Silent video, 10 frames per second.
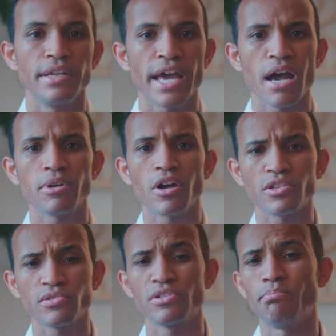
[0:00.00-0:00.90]
Now I'm gonna
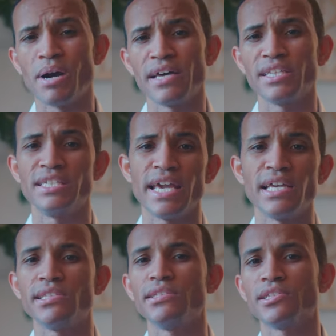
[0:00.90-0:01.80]
also combine the
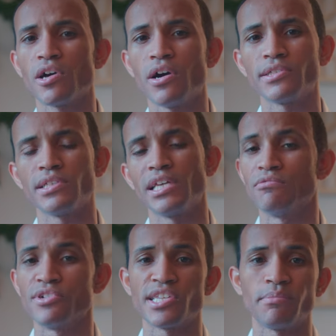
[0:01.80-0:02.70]
dancing, the tossing, and the
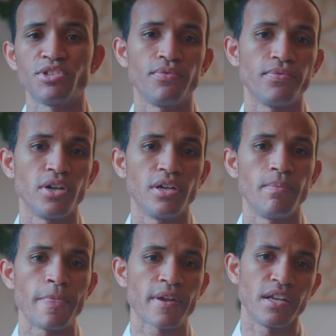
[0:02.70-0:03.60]
reception fun
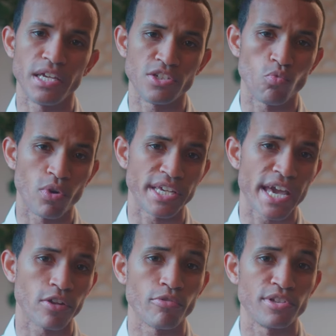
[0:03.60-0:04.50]
kind of into one
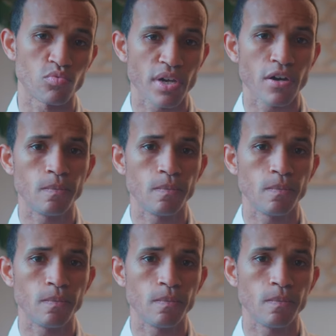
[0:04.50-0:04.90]
category as well.